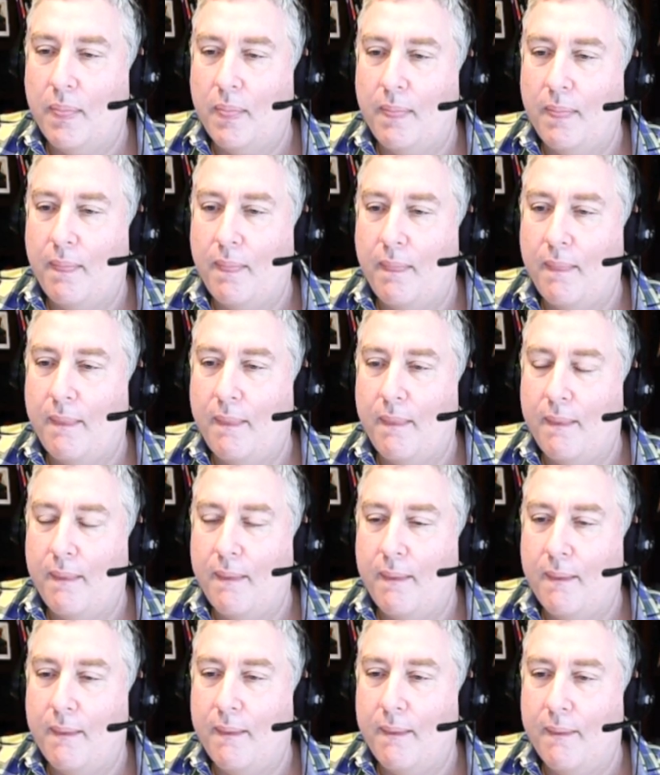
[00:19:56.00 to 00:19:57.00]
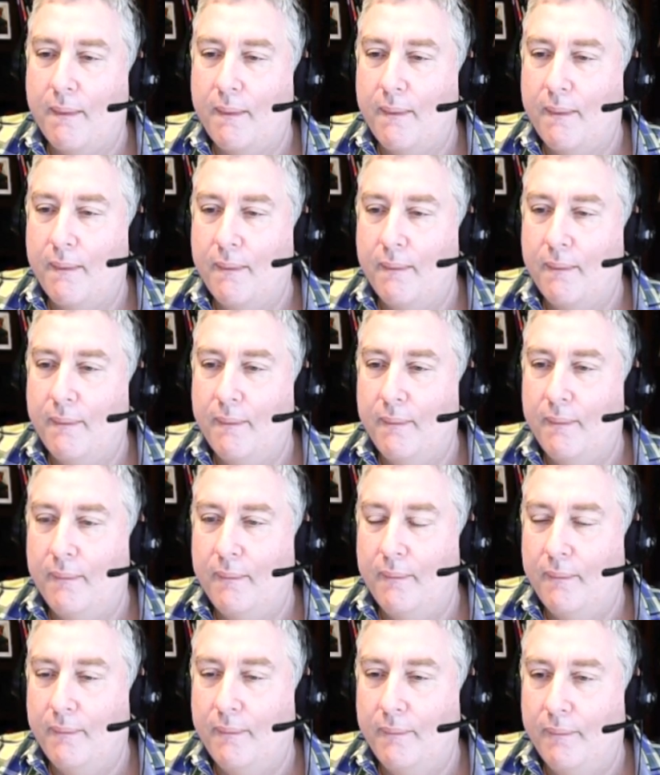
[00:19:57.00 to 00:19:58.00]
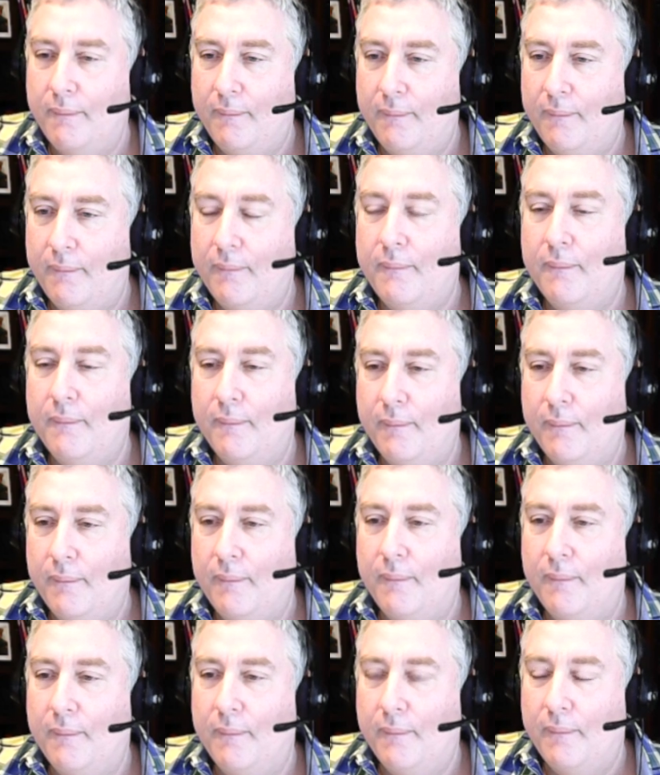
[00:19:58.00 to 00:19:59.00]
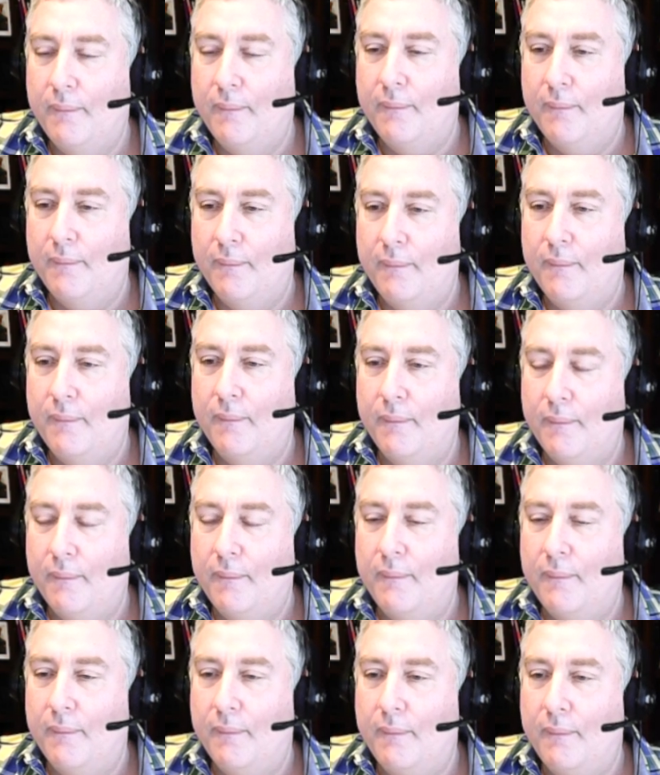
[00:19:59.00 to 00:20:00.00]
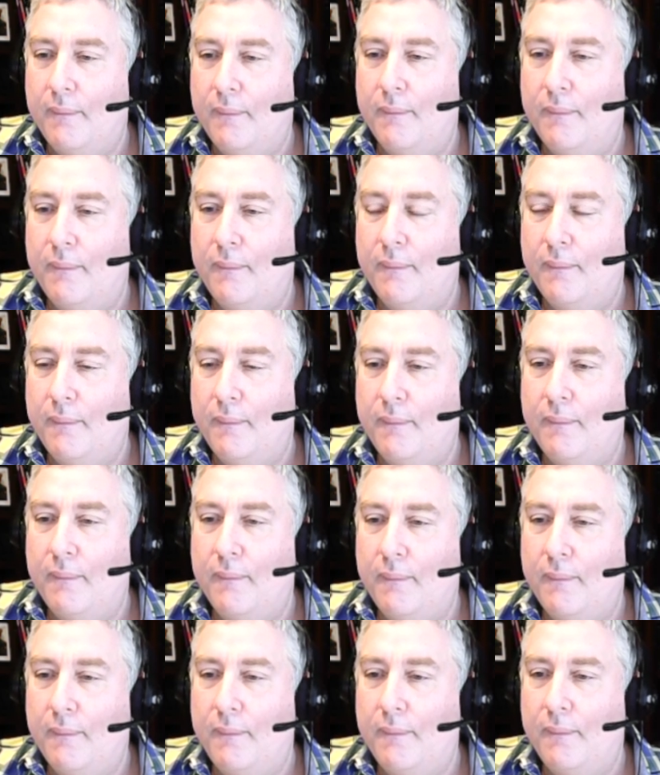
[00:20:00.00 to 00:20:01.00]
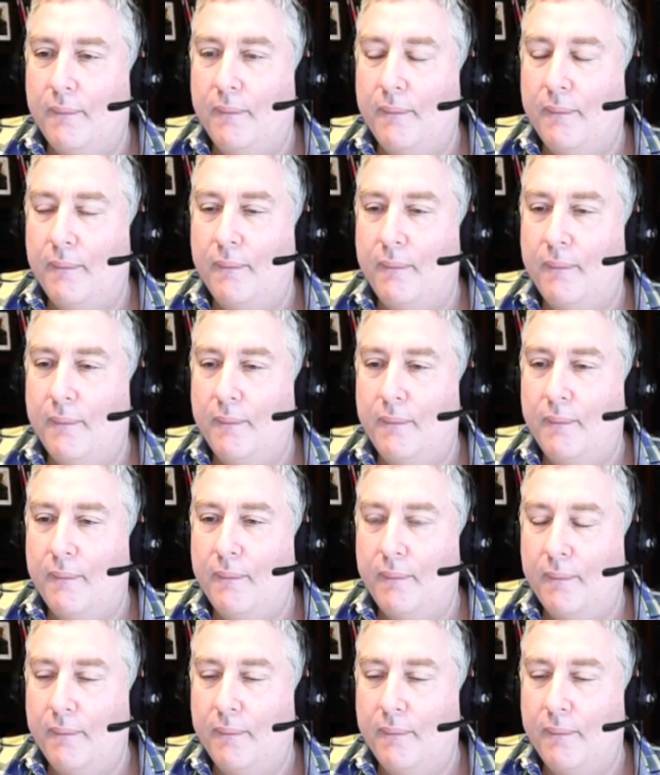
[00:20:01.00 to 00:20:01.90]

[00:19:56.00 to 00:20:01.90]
(not speaking)